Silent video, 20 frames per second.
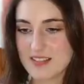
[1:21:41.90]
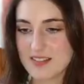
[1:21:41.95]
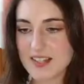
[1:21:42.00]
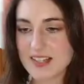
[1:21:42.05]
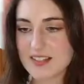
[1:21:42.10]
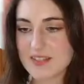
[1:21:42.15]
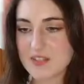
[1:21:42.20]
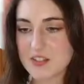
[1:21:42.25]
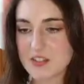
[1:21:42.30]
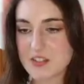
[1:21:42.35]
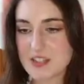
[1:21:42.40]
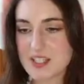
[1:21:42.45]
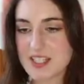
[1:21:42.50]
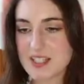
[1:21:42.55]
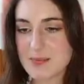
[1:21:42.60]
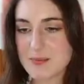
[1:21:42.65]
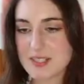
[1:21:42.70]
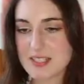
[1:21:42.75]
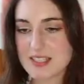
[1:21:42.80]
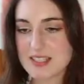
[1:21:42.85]
Thanks for
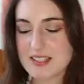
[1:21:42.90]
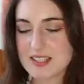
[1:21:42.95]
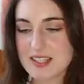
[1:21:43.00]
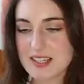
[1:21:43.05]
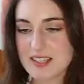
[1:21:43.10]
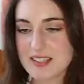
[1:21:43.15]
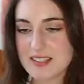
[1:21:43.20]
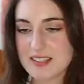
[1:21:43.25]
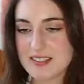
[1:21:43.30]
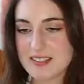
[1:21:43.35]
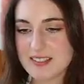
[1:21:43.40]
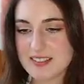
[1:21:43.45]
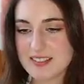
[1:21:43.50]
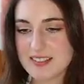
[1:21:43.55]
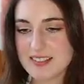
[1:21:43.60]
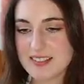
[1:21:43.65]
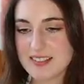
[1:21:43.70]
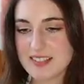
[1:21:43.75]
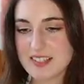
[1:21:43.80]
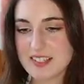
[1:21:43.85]
treating me today.
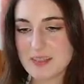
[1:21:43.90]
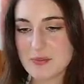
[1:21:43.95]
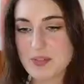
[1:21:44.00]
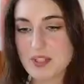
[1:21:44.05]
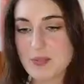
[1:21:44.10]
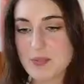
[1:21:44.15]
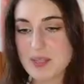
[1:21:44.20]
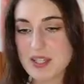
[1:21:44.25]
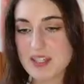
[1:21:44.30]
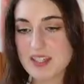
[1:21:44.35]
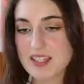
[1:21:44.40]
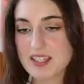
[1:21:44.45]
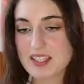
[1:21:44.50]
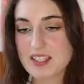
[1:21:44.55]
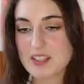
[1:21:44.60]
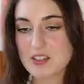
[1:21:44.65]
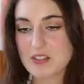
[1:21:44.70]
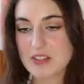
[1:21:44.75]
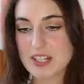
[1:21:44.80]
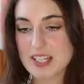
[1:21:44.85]
We spent
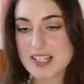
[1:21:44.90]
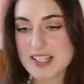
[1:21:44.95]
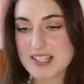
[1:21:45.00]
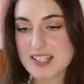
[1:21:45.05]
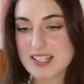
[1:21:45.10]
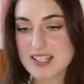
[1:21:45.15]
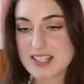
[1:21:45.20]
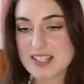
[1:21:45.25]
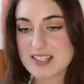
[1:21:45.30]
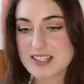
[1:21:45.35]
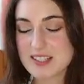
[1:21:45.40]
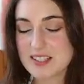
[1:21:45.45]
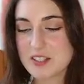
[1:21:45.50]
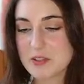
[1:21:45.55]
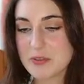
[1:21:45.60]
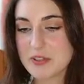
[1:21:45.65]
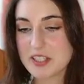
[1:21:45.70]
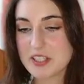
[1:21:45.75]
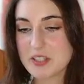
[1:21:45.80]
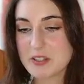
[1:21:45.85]
like crazy and still
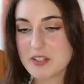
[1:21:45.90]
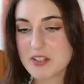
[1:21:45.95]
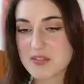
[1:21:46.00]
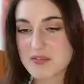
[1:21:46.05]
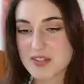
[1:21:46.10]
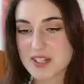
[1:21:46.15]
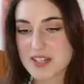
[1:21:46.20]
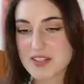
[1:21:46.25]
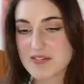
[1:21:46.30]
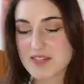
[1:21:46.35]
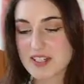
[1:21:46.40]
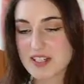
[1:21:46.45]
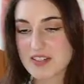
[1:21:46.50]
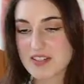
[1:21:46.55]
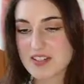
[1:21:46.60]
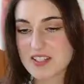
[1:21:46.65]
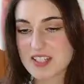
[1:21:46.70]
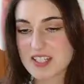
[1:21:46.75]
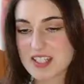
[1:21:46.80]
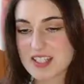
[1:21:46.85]
only used
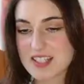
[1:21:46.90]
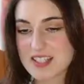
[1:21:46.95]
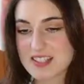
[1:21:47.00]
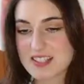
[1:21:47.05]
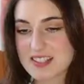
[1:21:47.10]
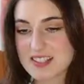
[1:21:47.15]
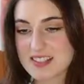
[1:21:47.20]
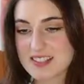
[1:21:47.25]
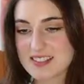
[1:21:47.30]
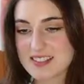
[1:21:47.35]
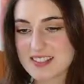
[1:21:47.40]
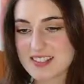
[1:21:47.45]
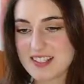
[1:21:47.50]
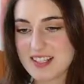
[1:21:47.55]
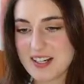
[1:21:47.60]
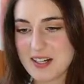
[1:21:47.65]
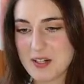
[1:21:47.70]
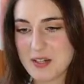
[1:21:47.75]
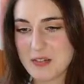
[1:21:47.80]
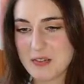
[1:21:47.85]
5,000 yen.
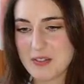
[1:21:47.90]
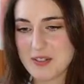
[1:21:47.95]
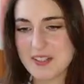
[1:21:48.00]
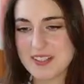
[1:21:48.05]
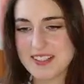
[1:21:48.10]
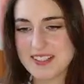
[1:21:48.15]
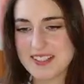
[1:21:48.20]
How?